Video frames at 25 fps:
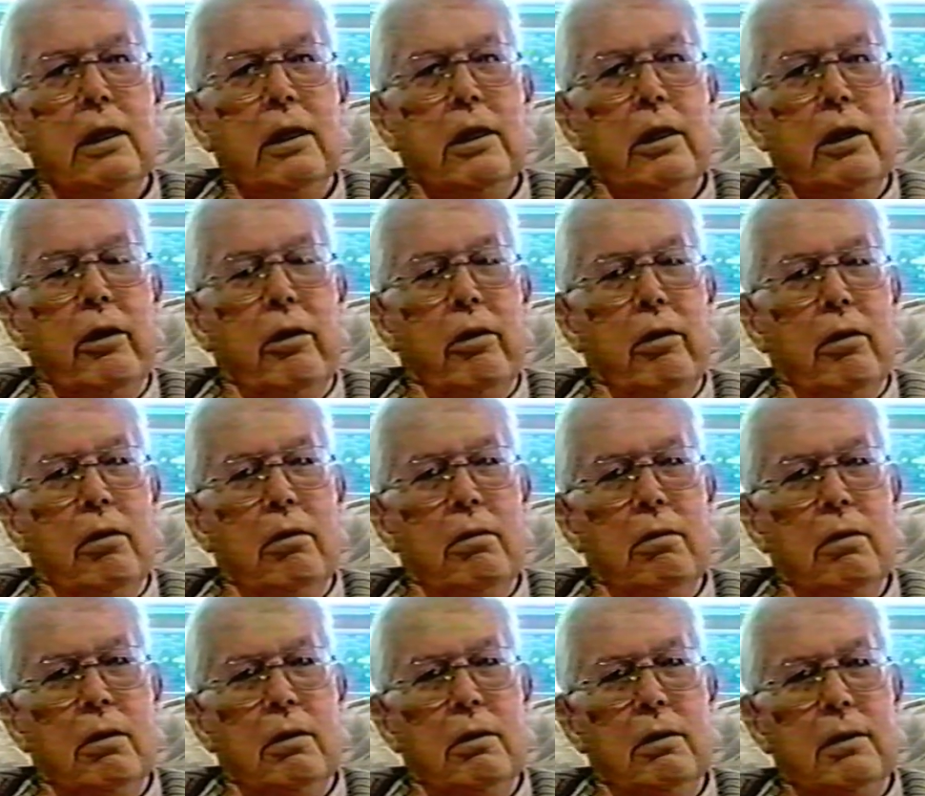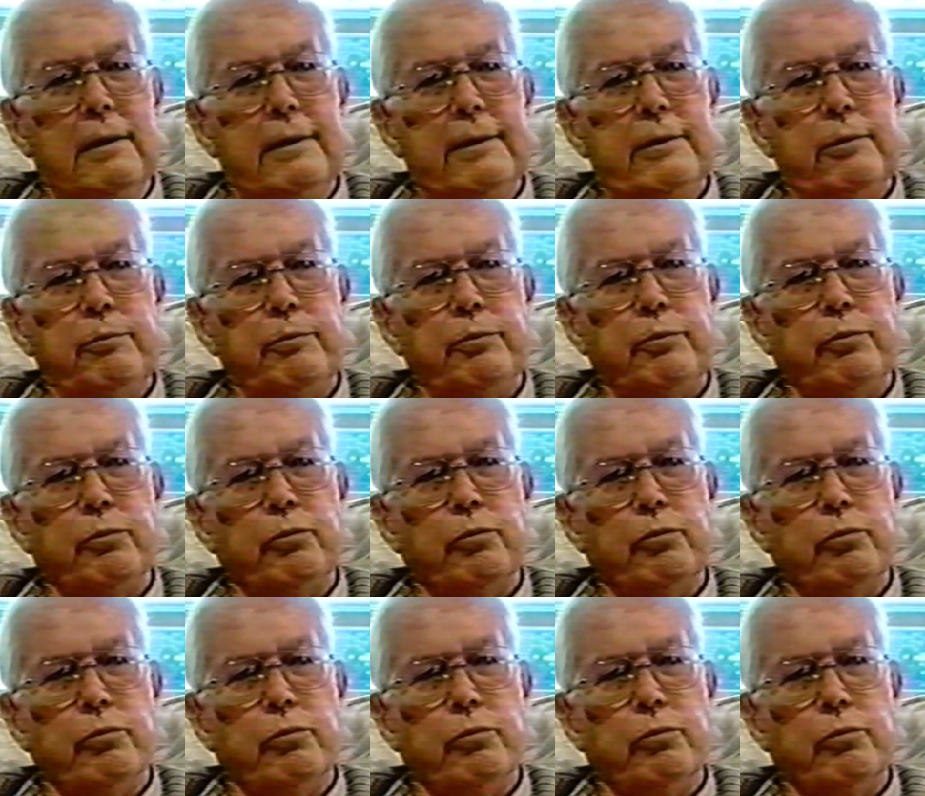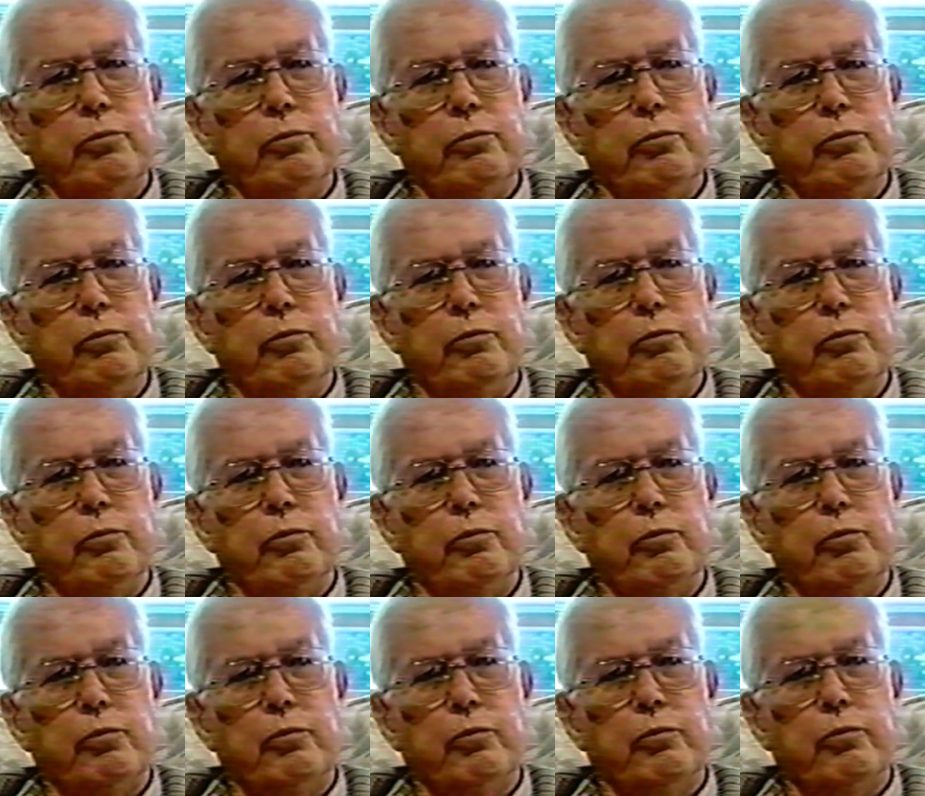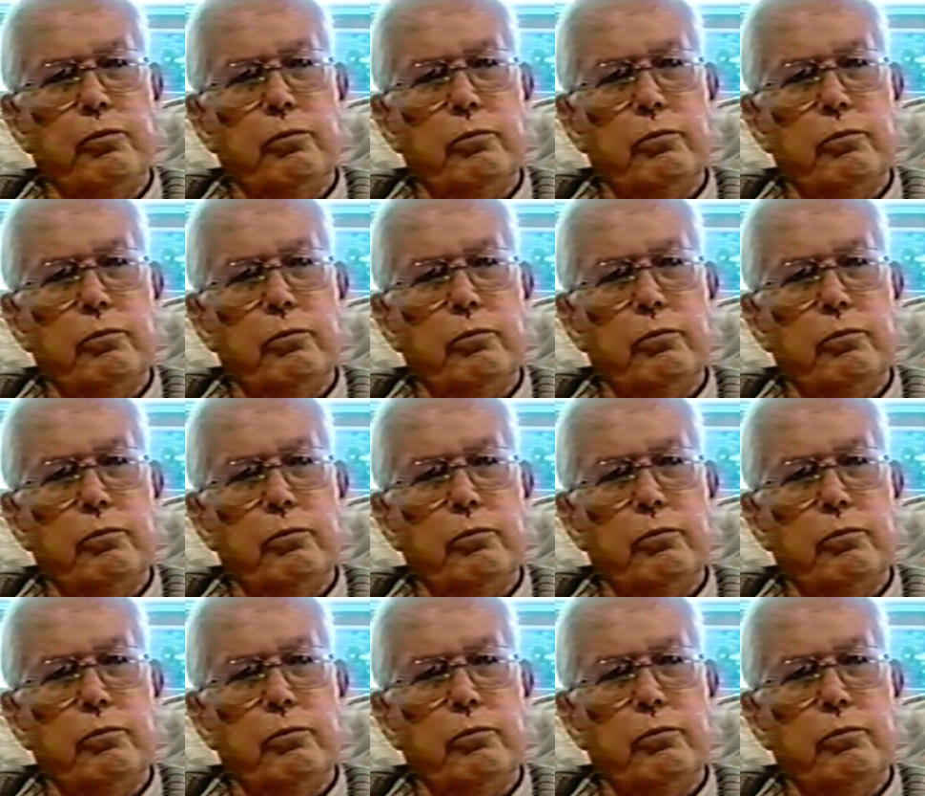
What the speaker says: Well, I think that in 1940,